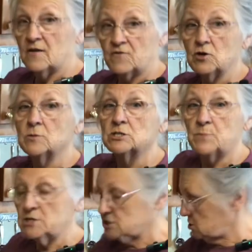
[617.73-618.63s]
If you
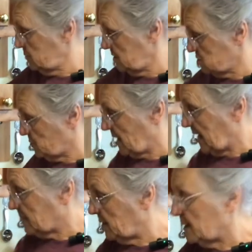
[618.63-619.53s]
put too much
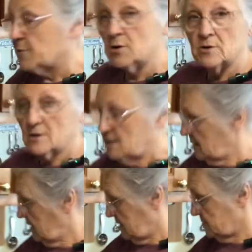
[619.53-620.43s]
black pepper,
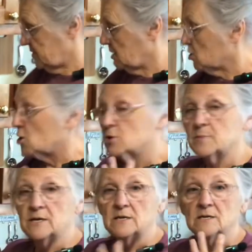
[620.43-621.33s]
yeah. they're going to
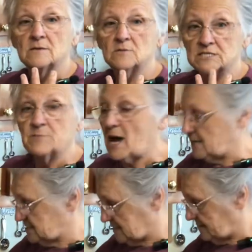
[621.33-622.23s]
be
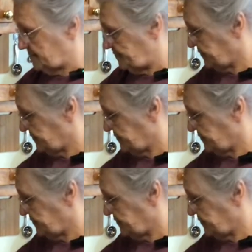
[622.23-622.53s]
spicy.